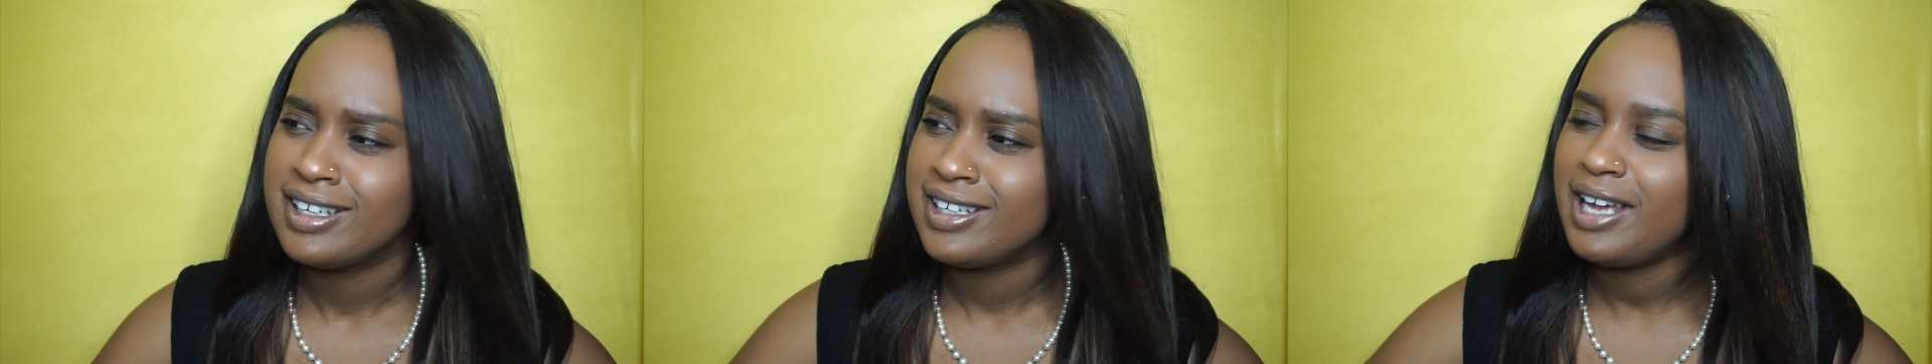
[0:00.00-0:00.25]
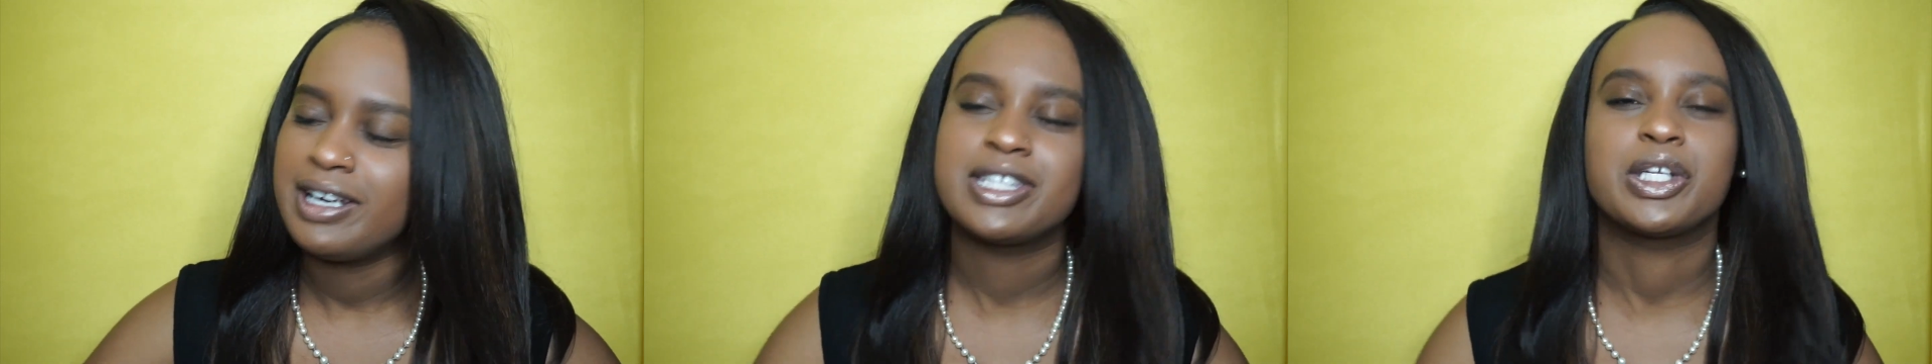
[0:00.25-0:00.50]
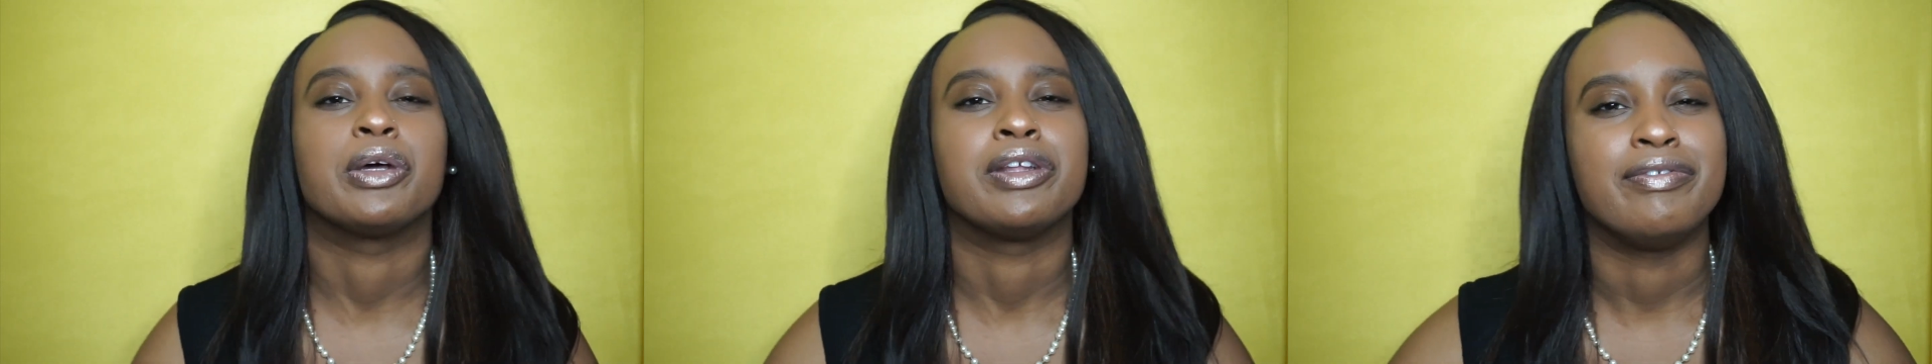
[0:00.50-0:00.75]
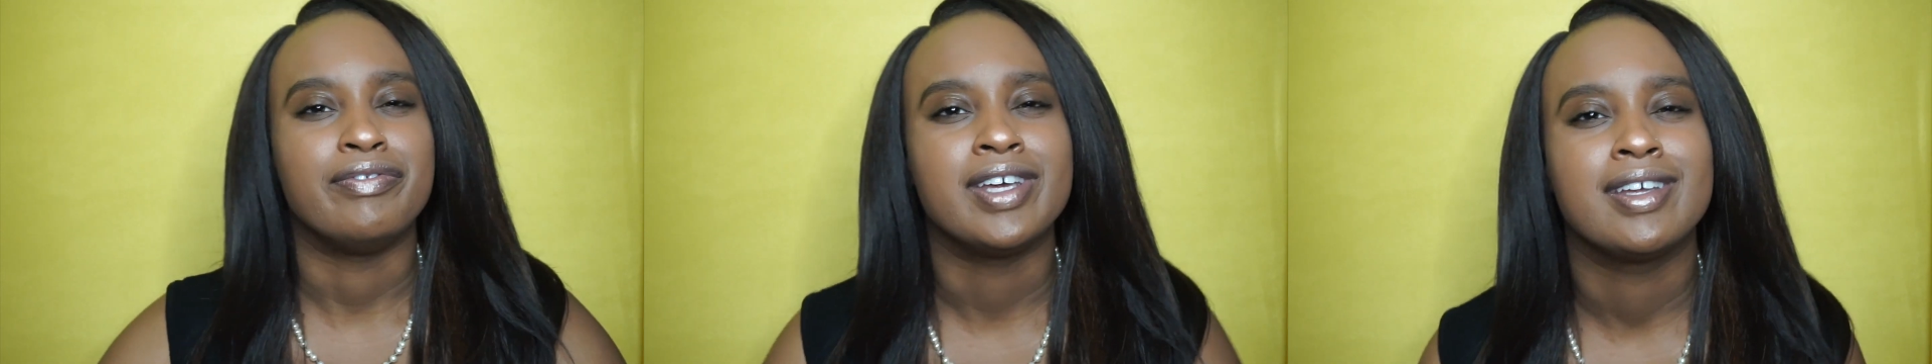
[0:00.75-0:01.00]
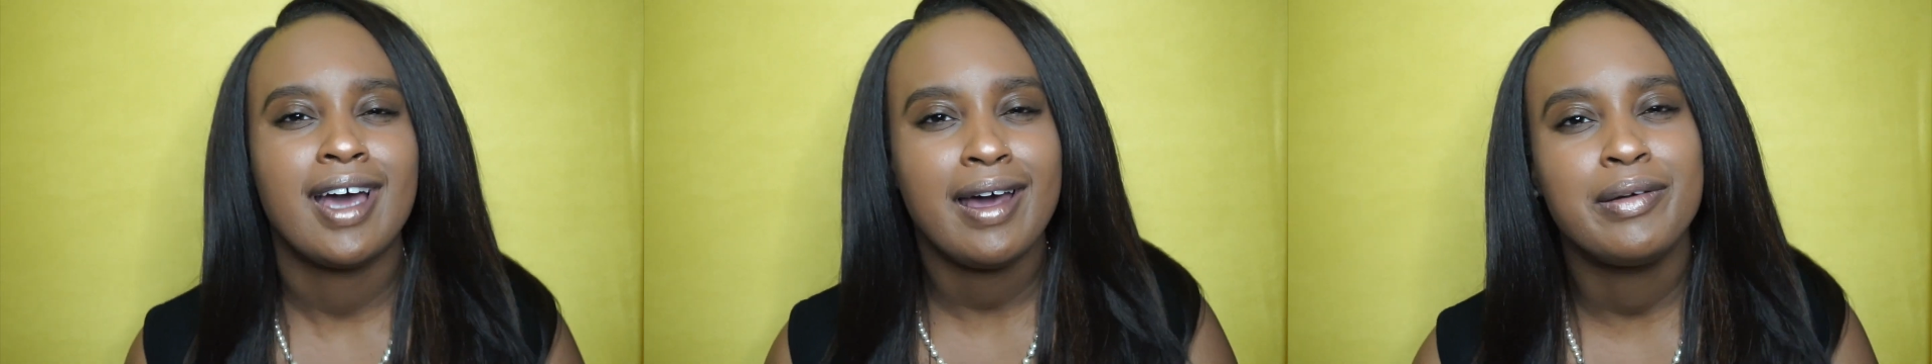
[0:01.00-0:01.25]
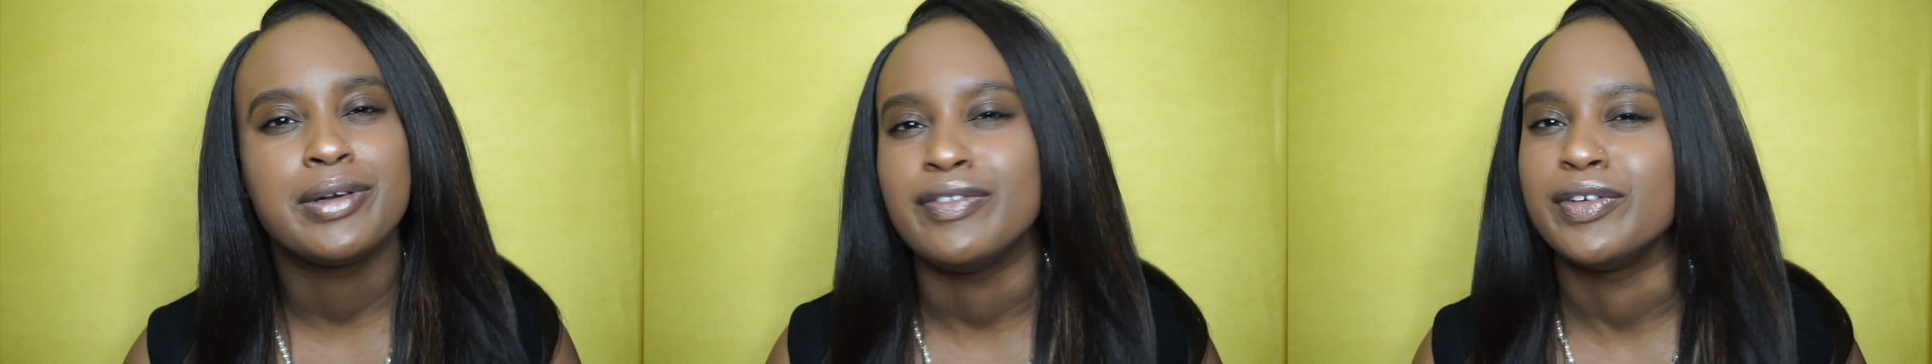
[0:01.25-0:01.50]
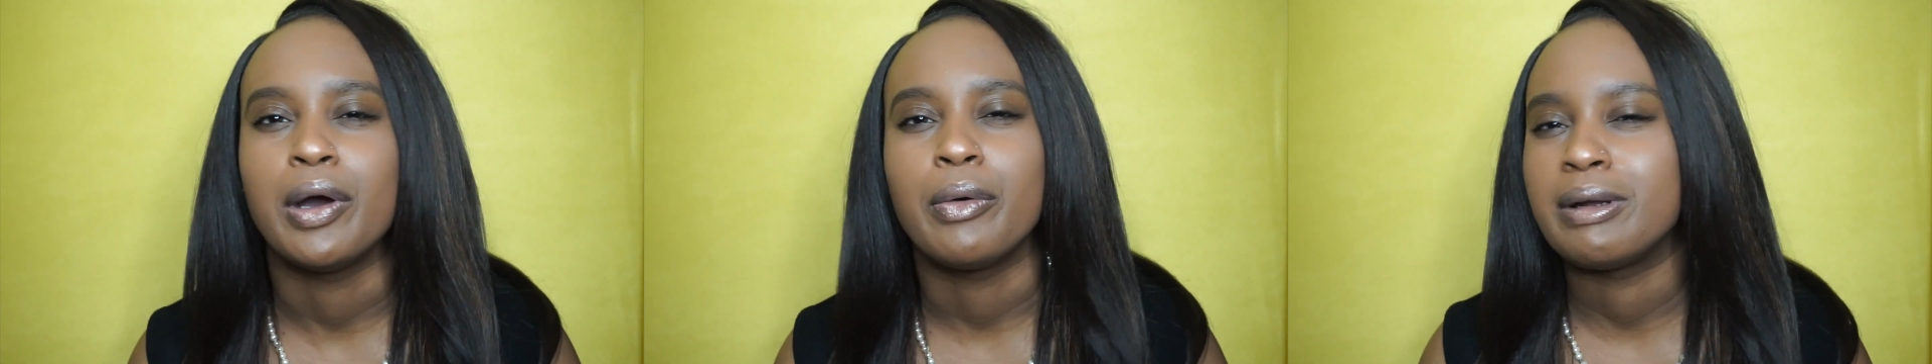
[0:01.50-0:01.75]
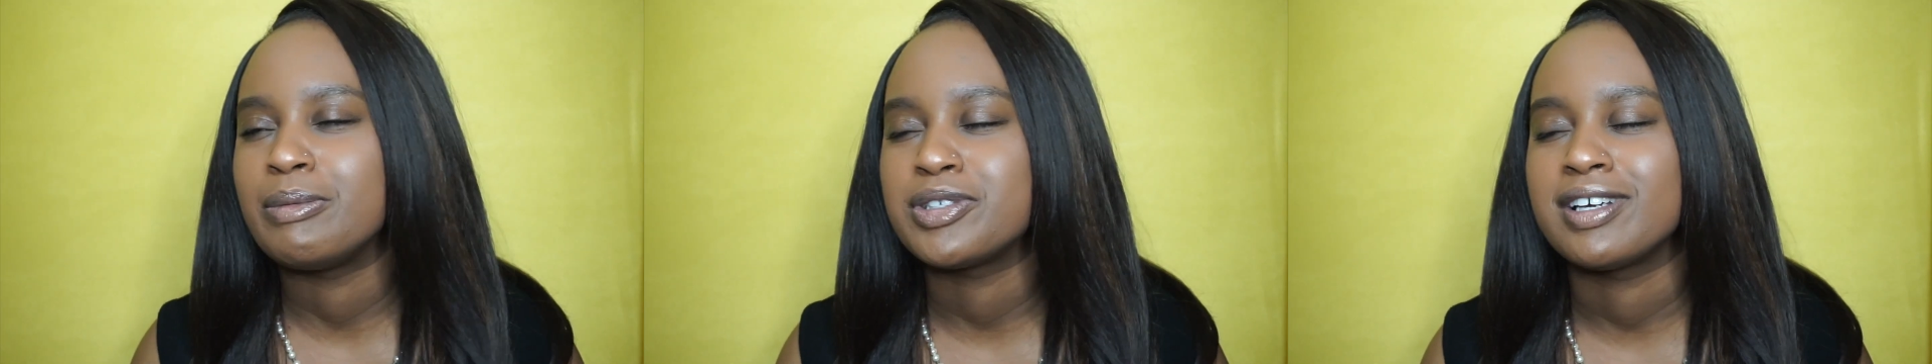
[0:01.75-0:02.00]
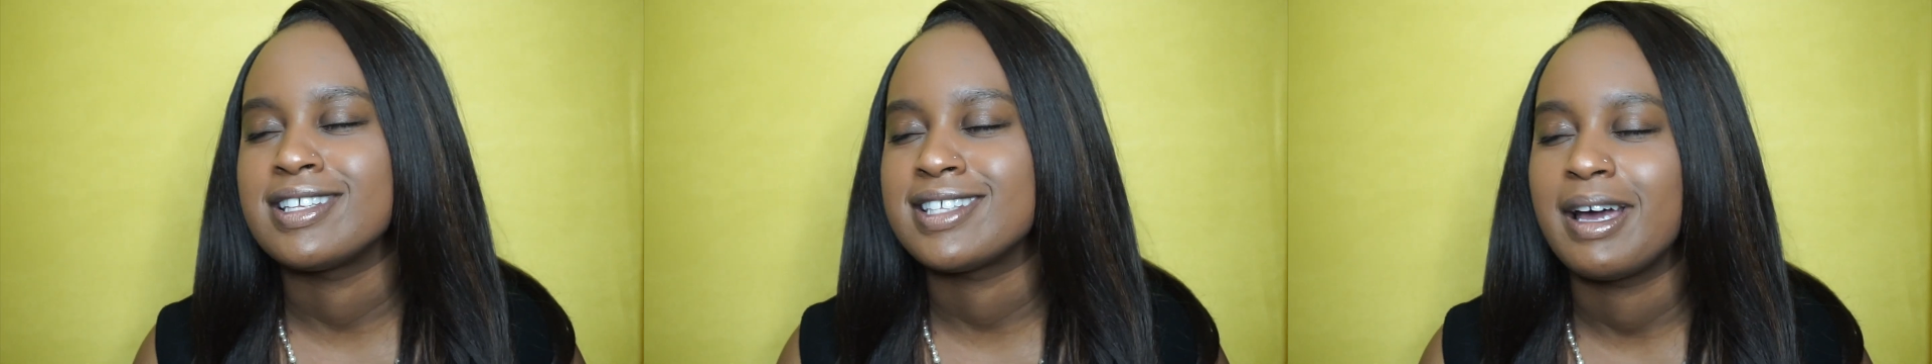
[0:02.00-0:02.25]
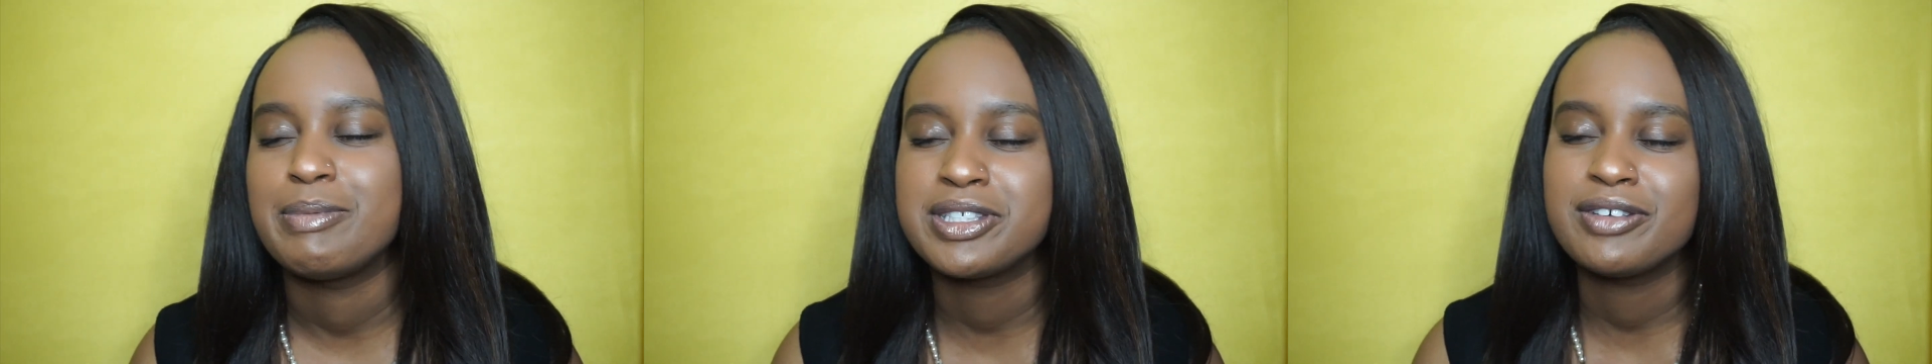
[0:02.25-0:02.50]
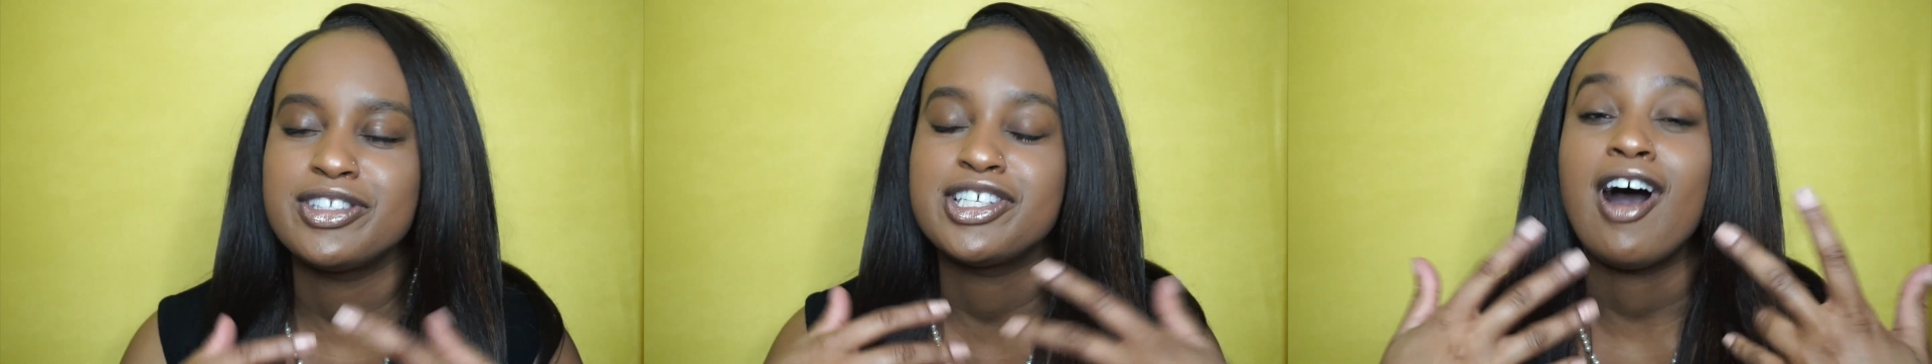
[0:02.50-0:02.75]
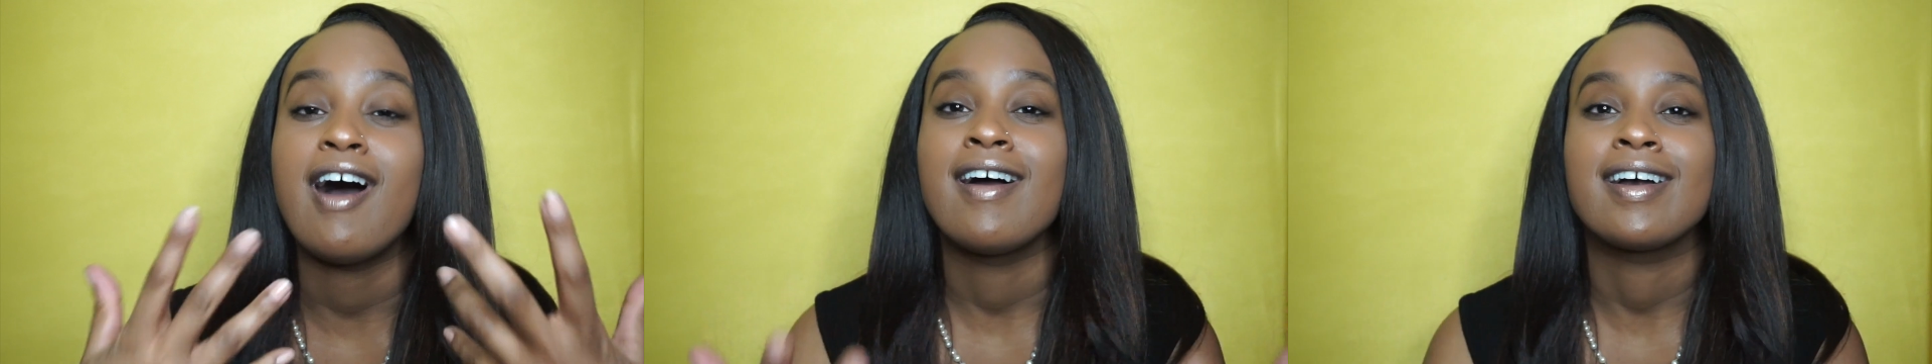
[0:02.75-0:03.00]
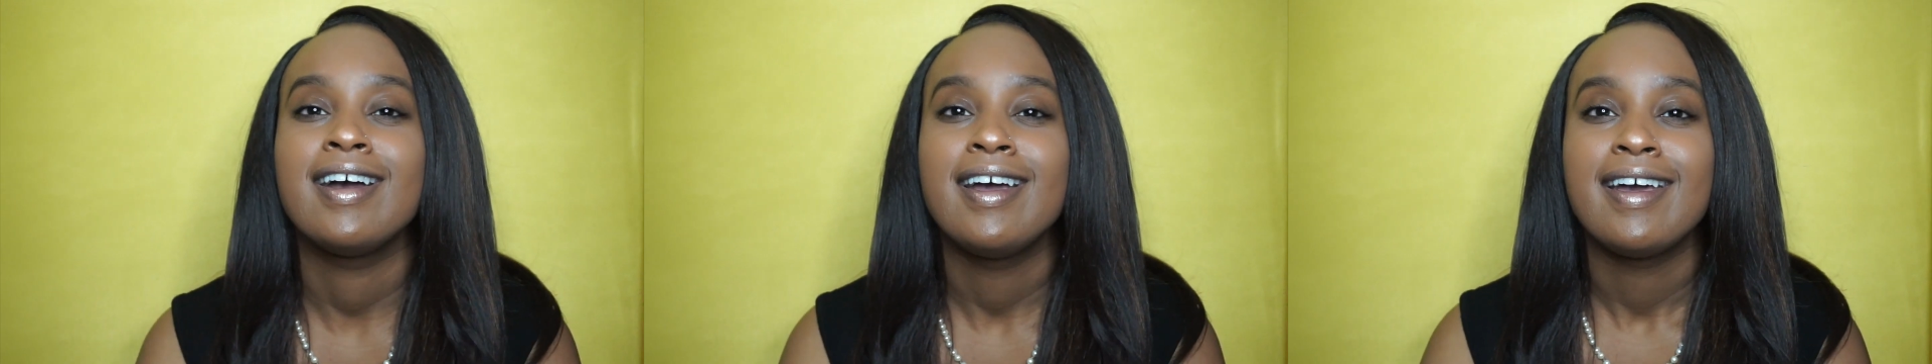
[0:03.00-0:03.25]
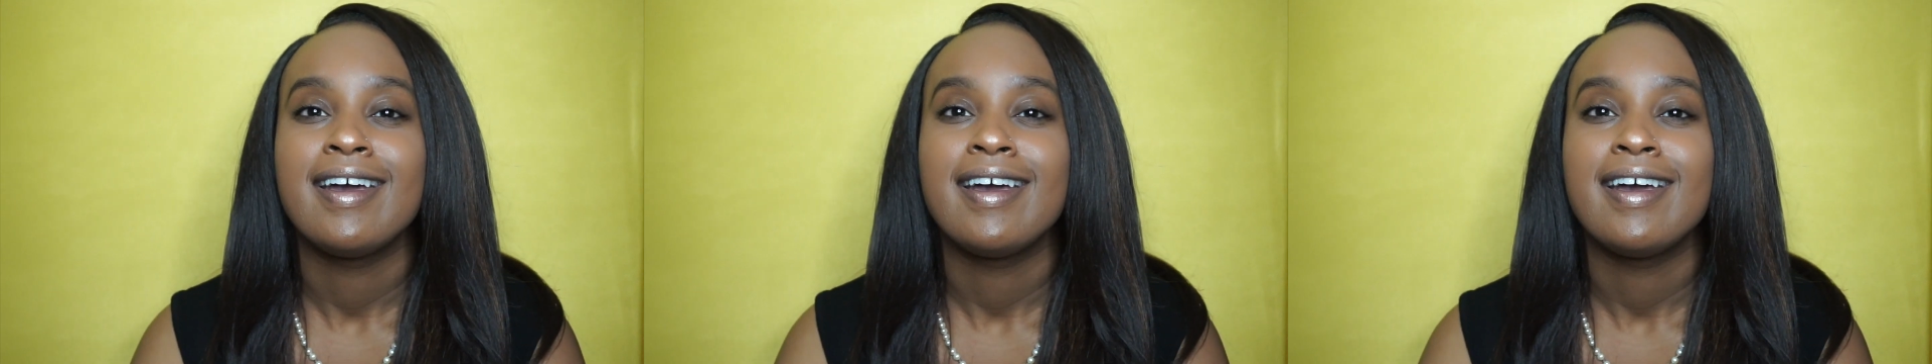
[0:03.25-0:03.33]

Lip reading: Not necessarily vent. I don't even know what I'm trying to say. I'm just gonna talk.